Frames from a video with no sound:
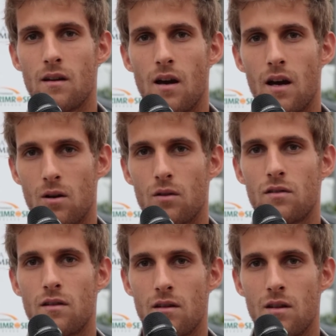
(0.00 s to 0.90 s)
I
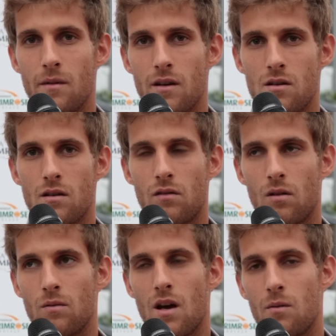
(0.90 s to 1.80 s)
lost the match,
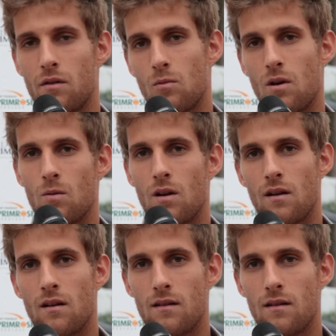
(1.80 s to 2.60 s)
so now it's one-one.